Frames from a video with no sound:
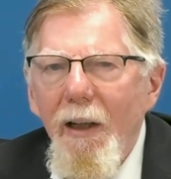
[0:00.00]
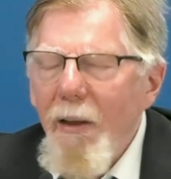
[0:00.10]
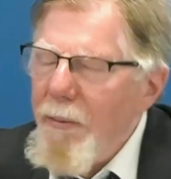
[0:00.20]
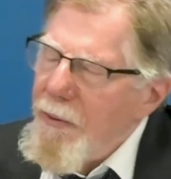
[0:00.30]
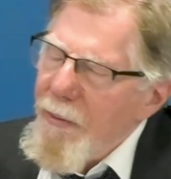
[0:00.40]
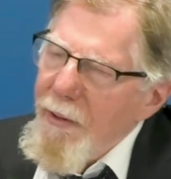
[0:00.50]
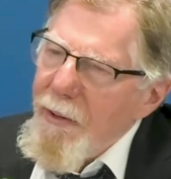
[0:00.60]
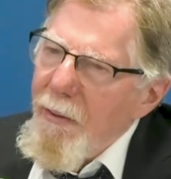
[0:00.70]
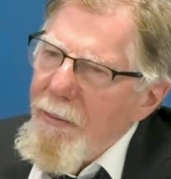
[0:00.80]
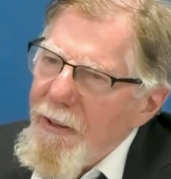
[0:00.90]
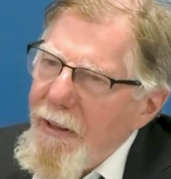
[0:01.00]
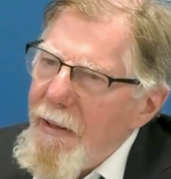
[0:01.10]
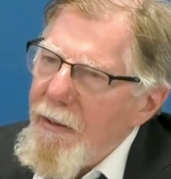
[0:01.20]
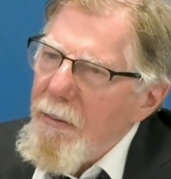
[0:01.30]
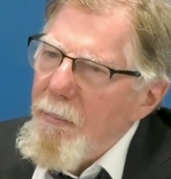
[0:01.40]
I was trying to
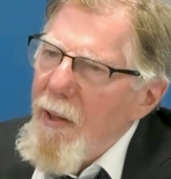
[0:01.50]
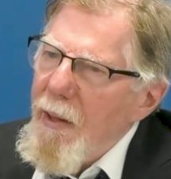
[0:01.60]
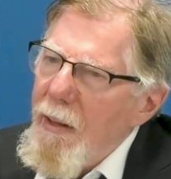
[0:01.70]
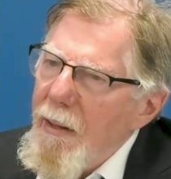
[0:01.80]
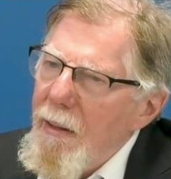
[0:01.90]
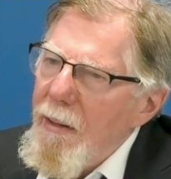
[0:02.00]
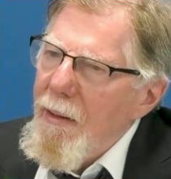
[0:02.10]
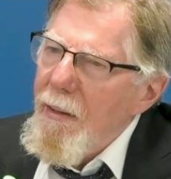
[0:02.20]
conceal my